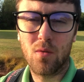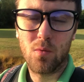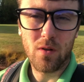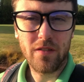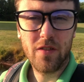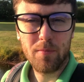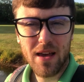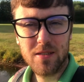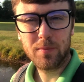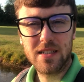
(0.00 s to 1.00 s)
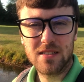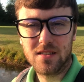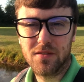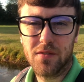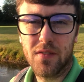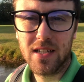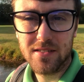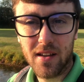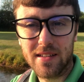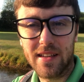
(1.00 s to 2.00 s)
One of the best pieces of advice
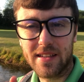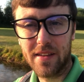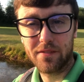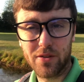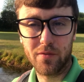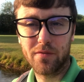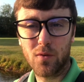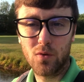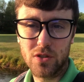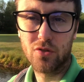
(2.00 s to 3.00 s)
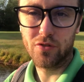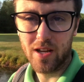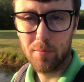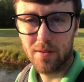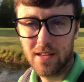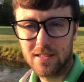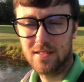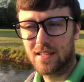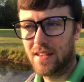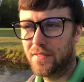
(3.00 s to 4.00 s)
that I could give you for your grip is
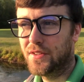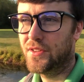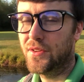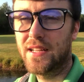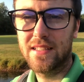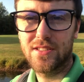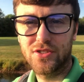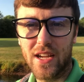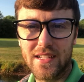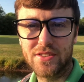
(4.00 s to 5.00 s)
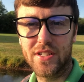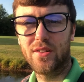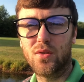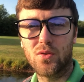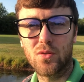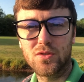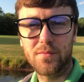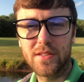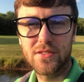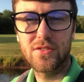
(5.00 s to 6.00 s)
if you do need to change it or
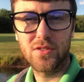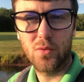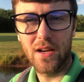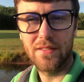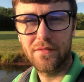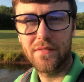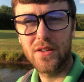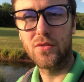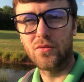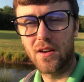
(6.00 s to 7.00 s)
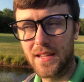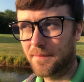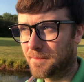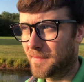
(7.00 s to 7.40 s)
something doesn't quite feel right,